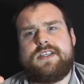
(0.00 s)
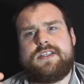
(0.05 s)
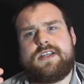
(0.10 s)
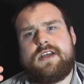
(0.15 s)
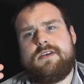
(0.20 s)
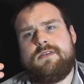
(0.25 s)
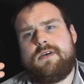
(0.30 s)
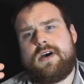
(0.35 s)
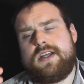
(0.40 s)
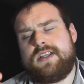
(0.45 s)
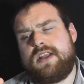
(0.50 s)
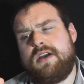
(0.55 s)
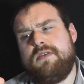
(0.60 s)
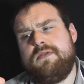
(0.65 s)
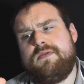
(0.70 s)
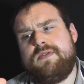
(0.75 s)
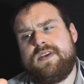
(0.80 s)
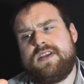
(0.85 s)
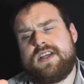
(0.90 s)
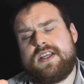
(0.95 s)
So I don't
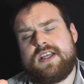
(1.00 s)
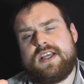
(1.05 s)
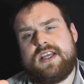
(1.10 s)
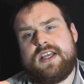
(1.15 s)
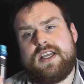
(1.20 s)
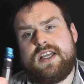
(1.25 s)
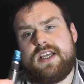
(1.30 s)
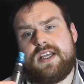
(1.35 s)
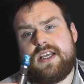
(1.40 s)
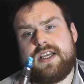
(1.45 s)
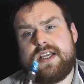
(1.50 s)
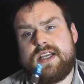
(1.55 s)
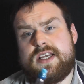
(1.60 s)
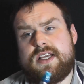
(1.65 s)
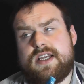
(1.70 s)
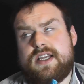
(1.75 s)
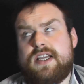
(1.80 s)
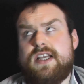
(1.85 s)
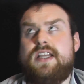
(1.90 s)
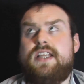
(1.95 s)
think
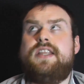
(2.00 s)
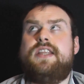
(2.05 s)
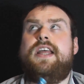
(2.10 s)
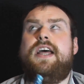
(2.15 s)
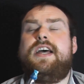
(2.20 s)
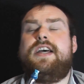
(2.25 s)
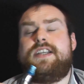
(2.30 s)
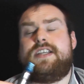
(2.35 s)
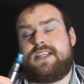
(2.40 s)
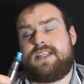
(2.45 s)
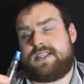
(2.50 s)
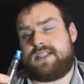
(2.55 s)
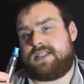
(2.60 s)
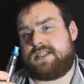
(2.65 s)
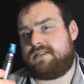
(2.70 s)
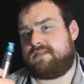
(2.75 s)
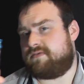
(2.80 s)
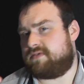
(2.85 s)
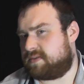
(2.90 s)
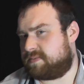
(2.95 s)
in that
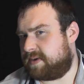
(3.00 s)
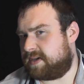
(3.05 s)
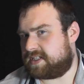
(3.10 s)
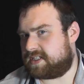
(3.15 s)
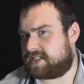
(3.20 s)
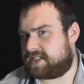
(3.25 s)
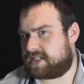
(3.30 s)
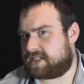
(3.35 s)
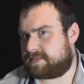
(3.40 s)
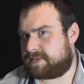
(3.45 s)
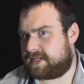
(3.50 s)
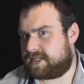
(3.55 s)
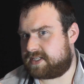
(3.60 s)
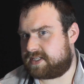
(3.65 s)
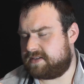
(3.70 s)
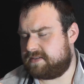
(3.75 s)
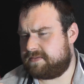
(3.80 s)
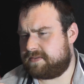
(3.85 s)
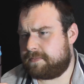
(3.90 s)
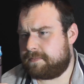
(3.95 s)
respect it's
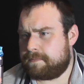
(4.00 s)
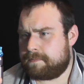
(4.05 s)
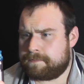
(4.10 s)
expensive.